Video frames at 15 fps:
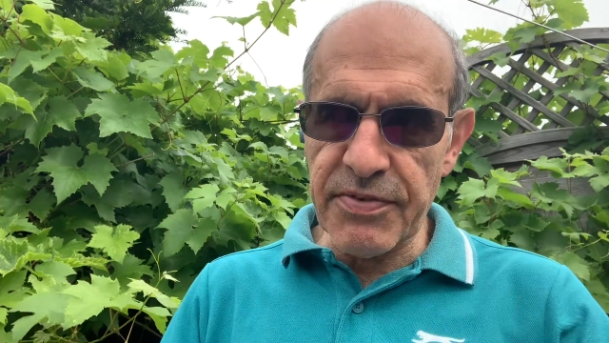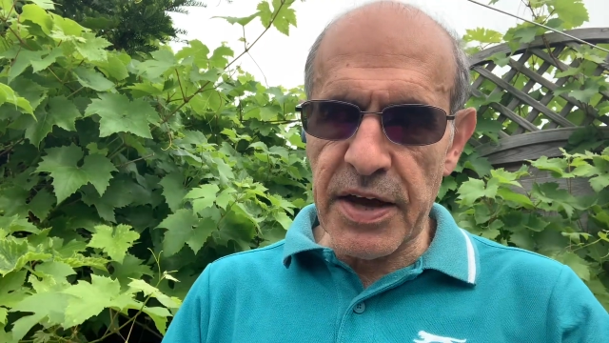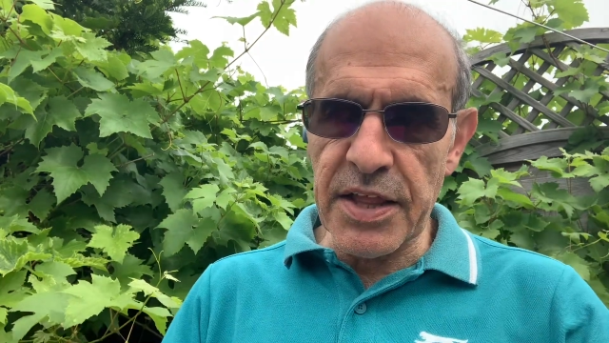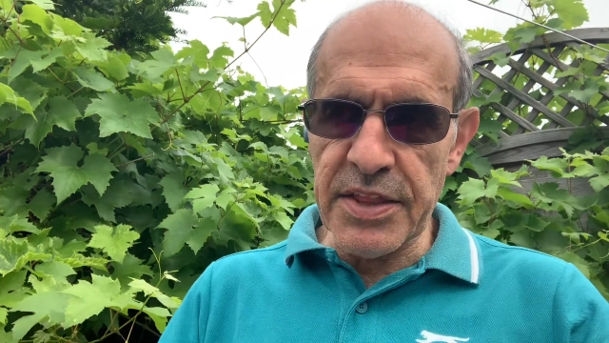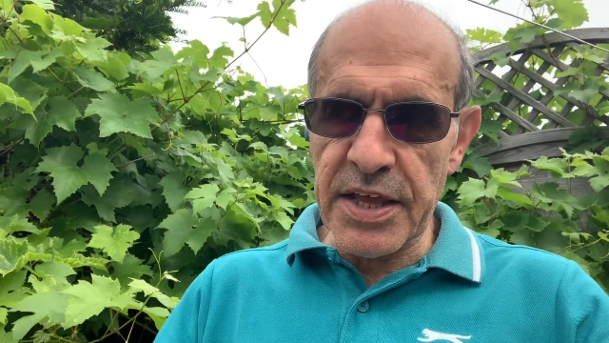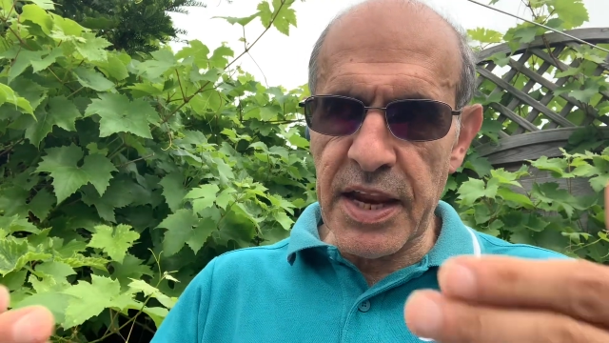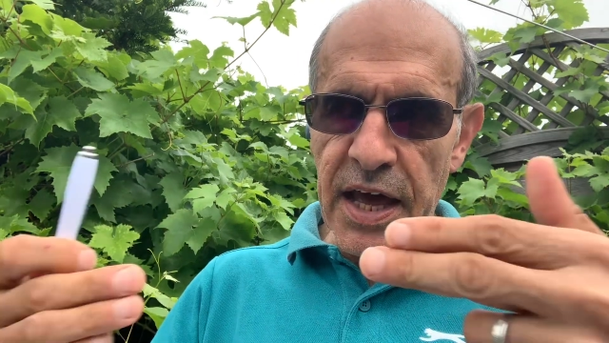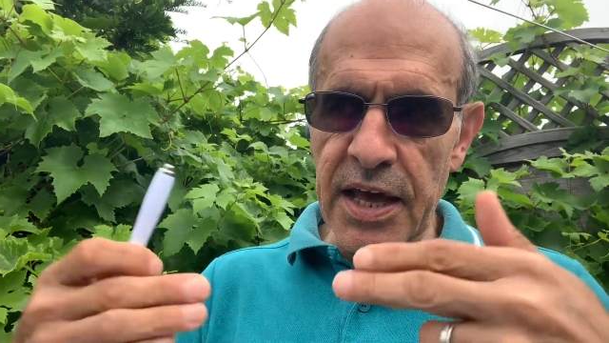and
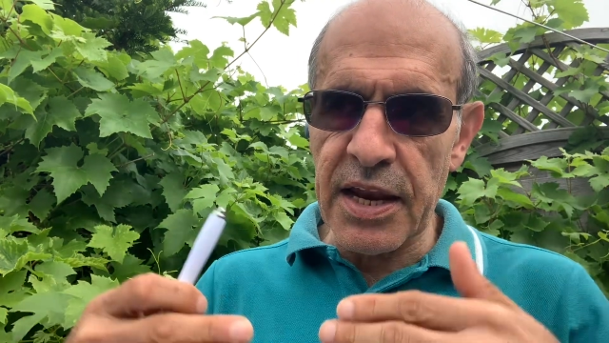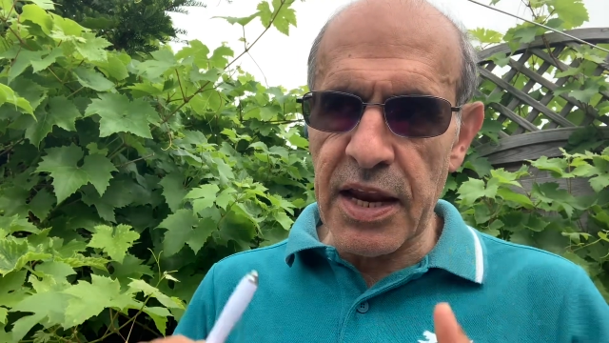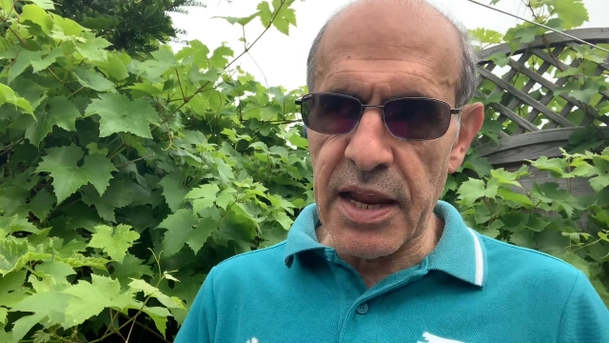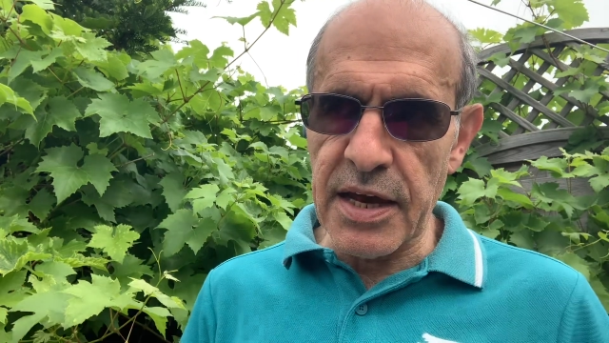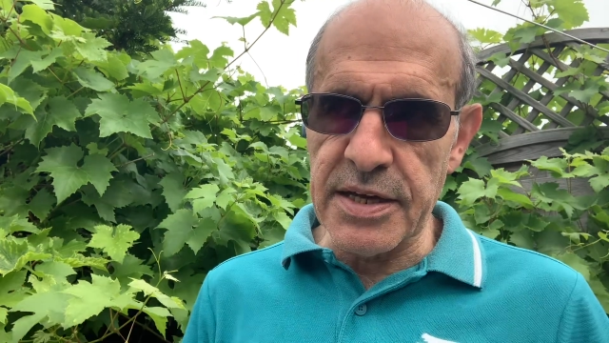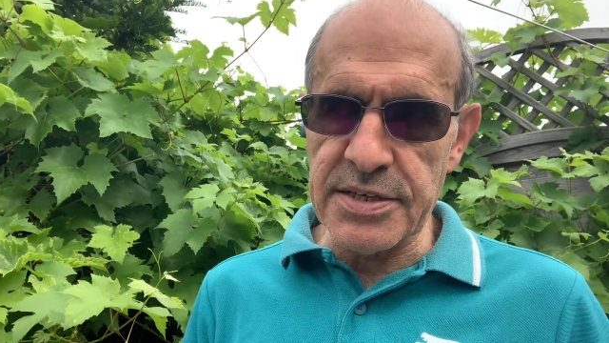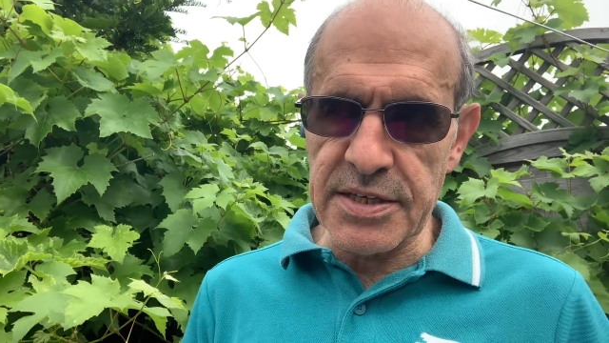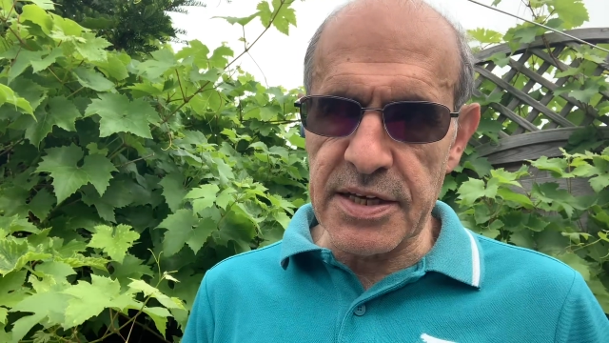then
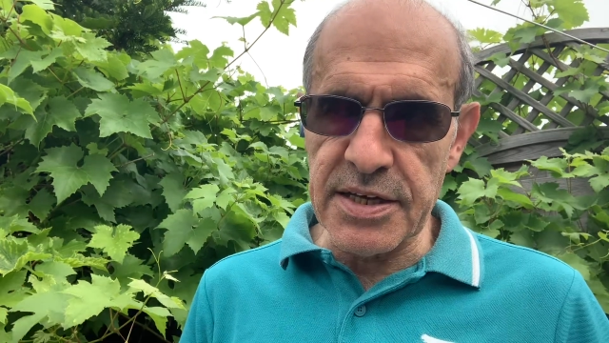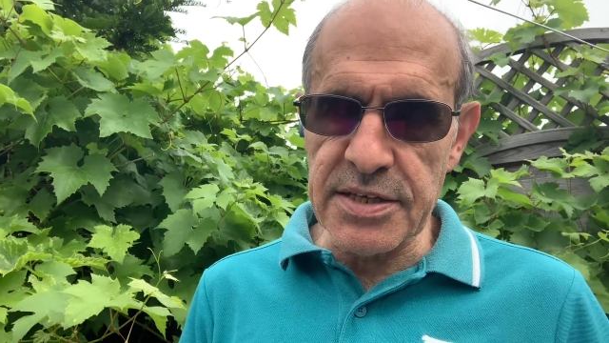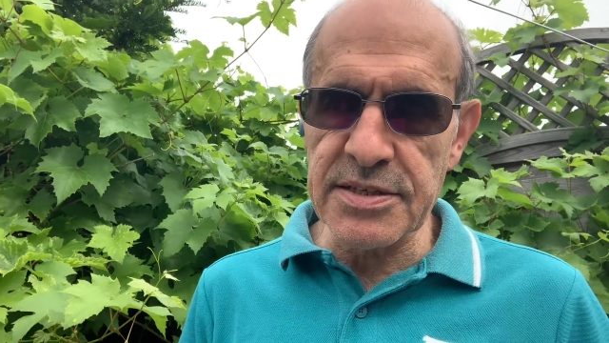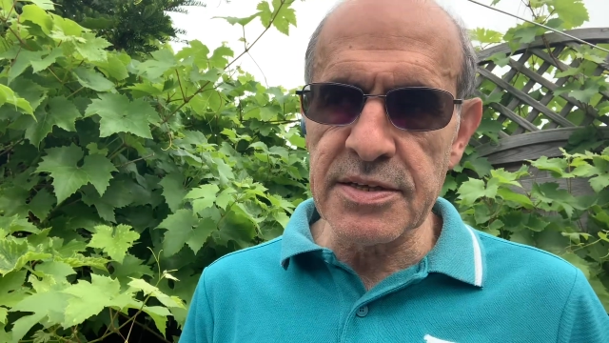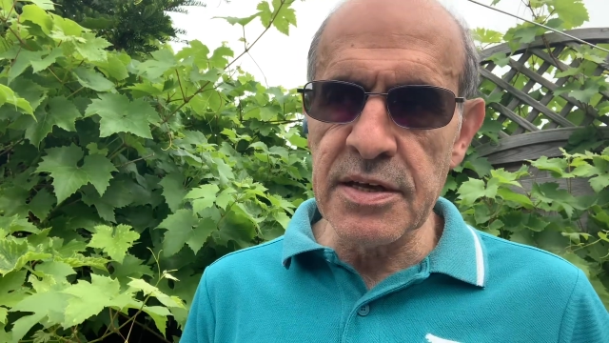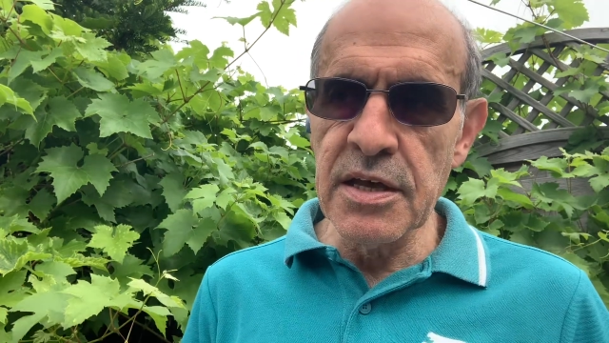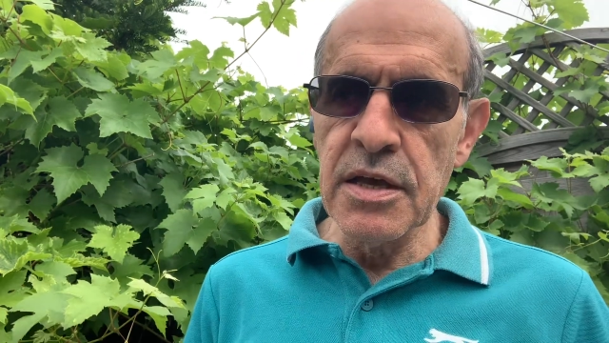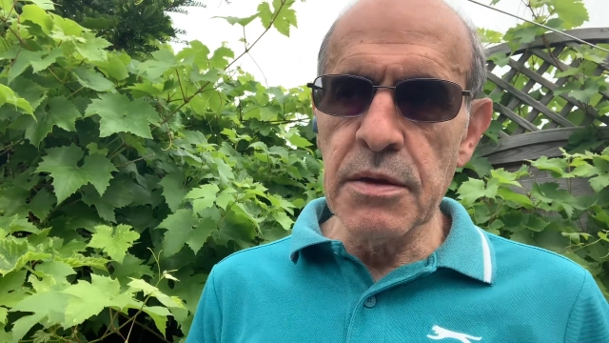analyzing it,
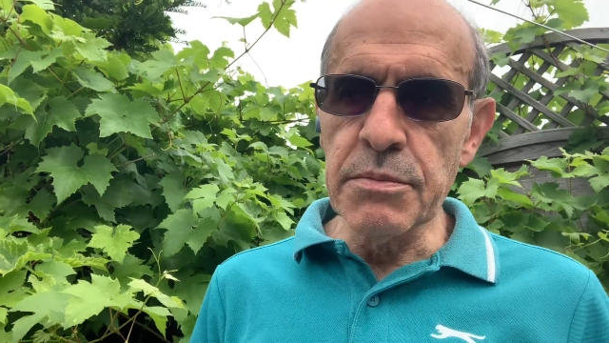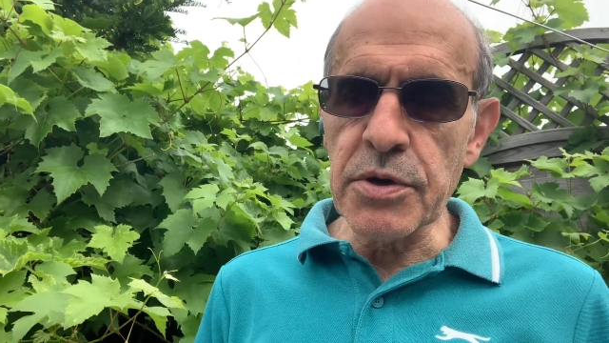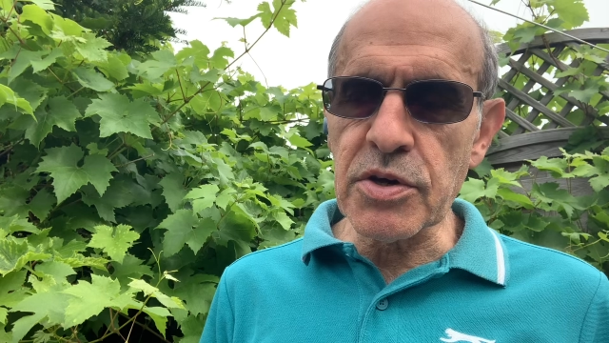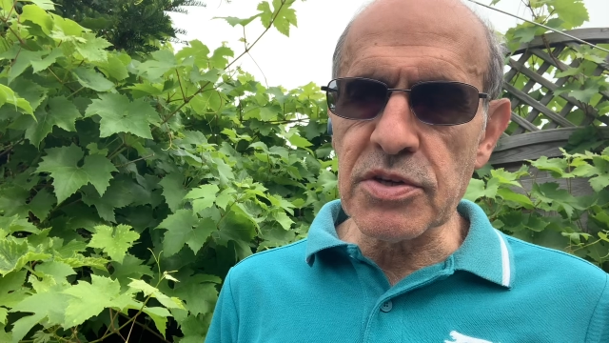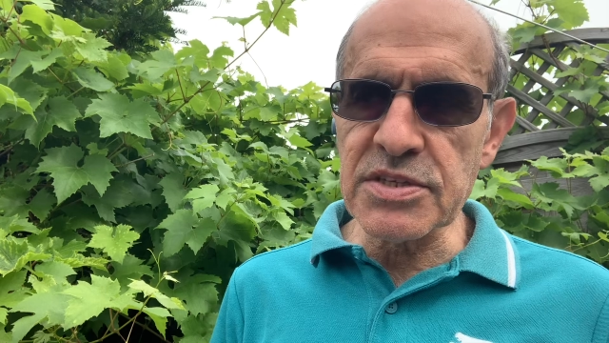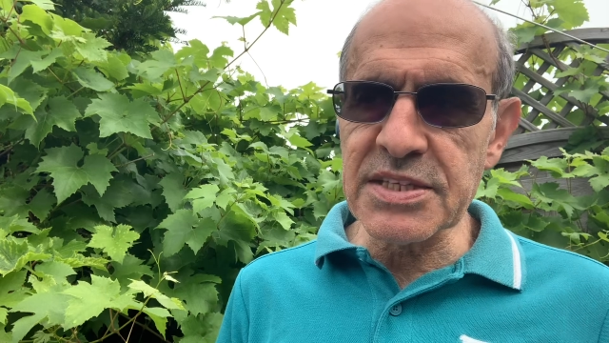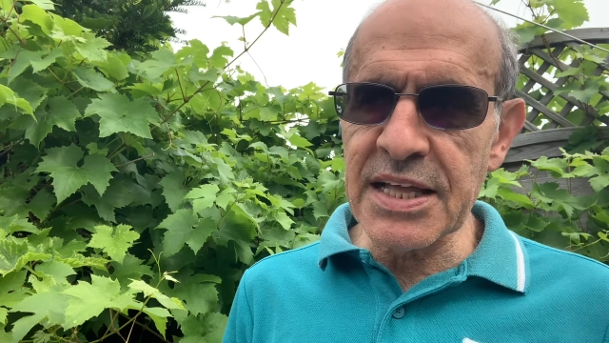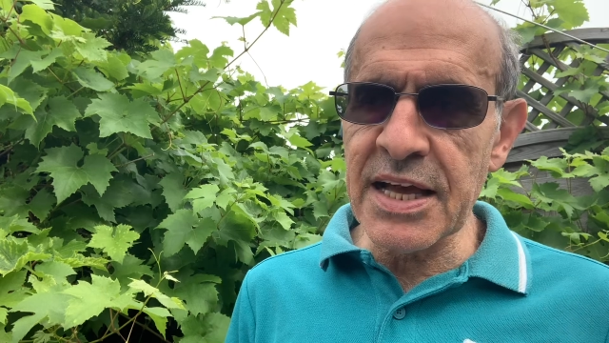
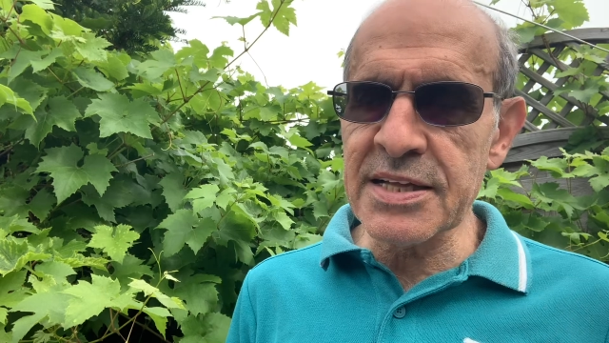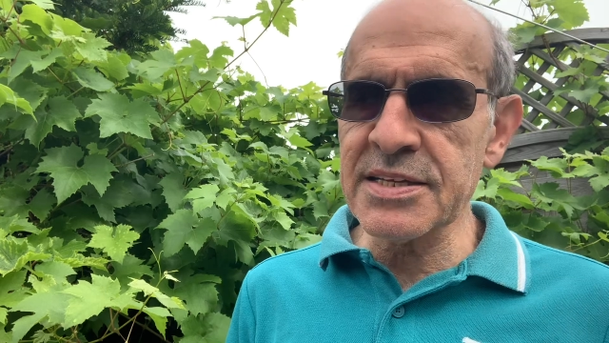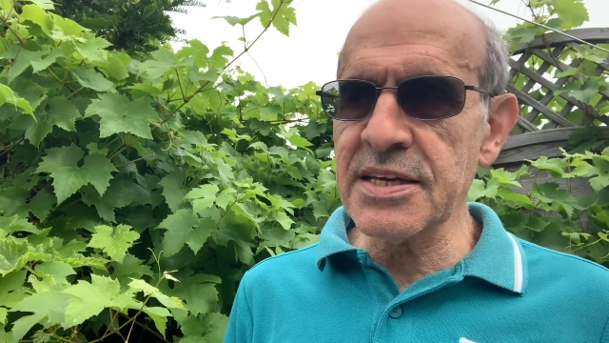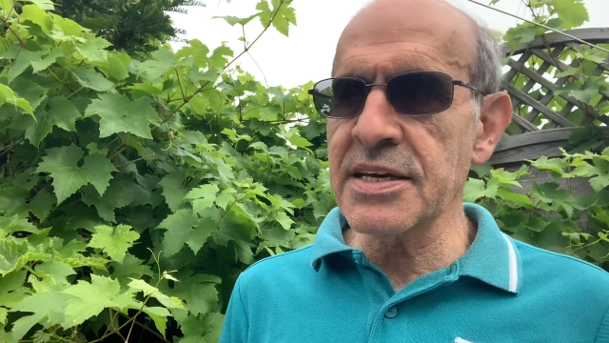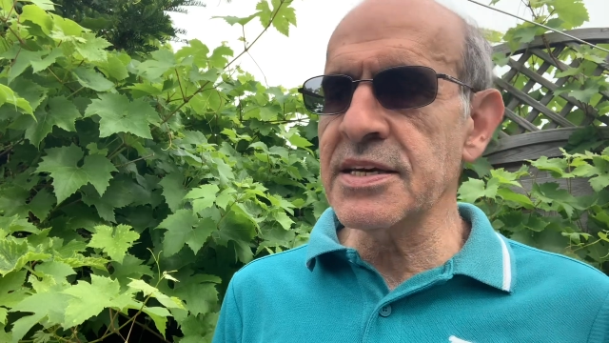because that